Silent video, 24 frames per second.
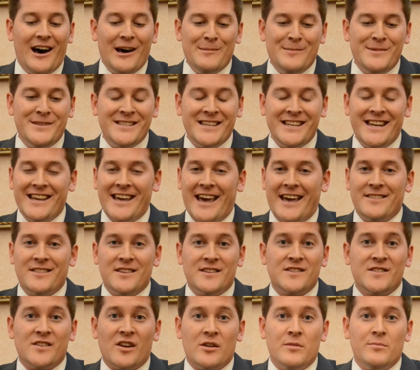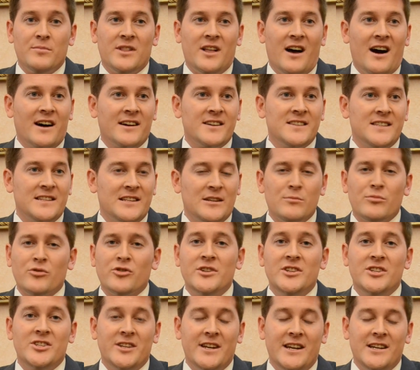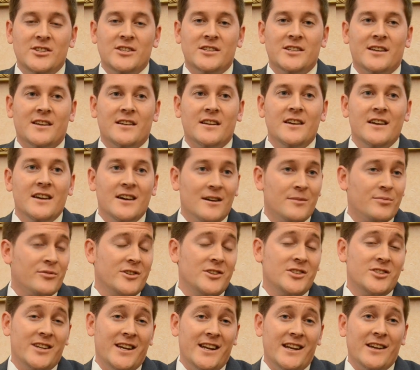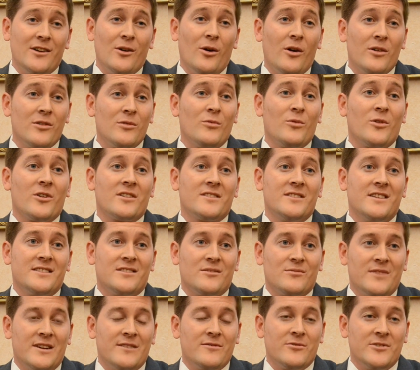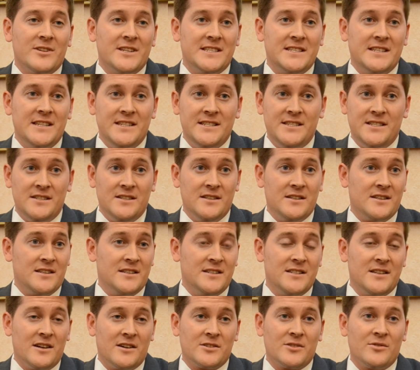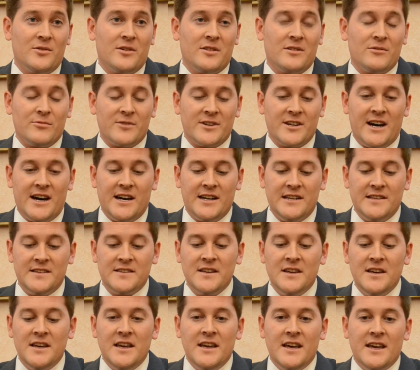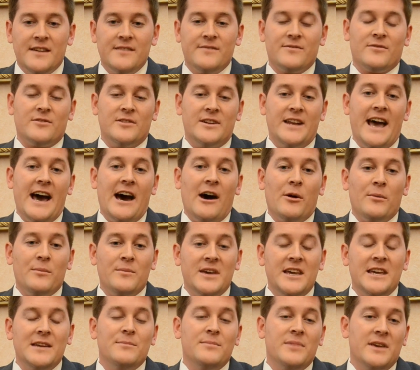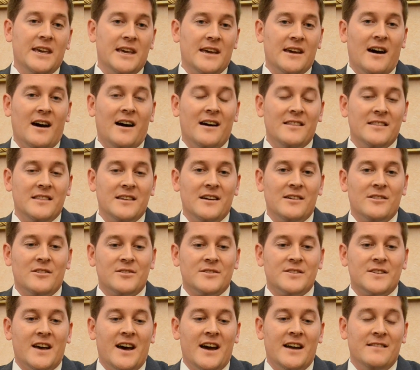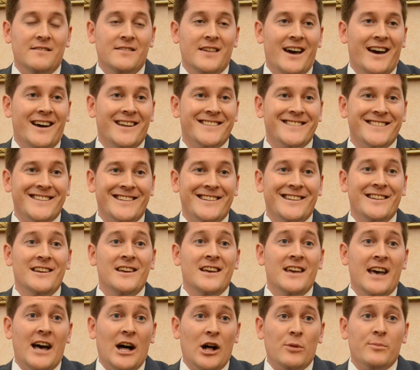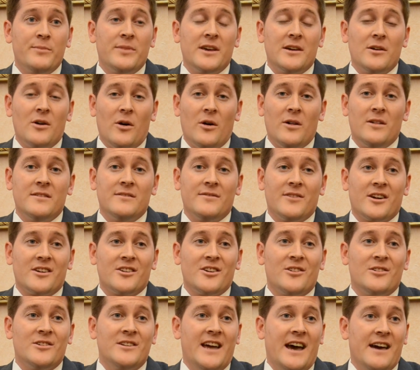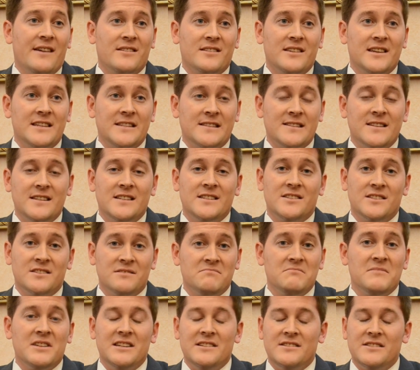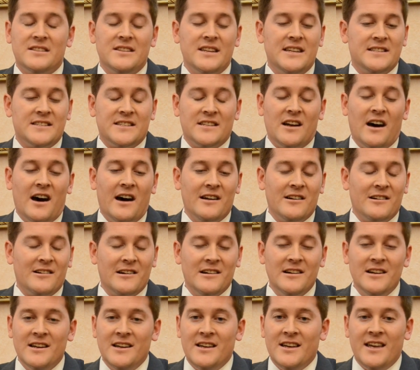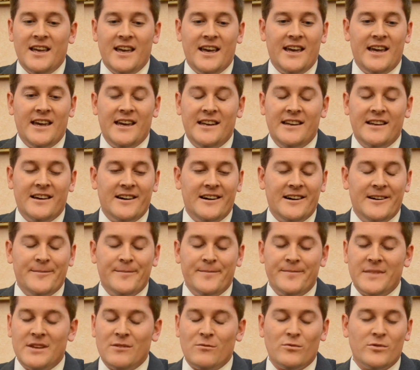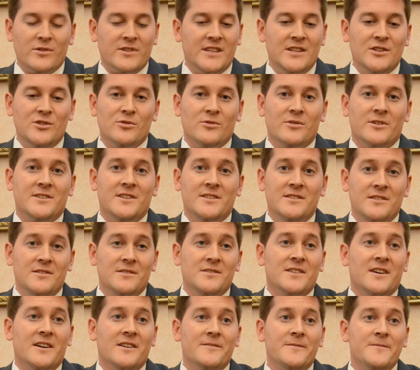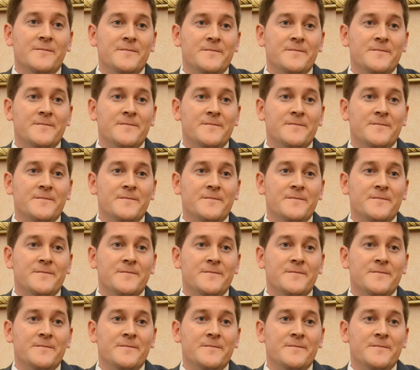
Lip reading: sitting at the start blocks and appreciating all the work that the referees did to conduct all the regattas, and for now me being on the other side of that and helping all of our current athletes, it's an honor and a really joy to do so.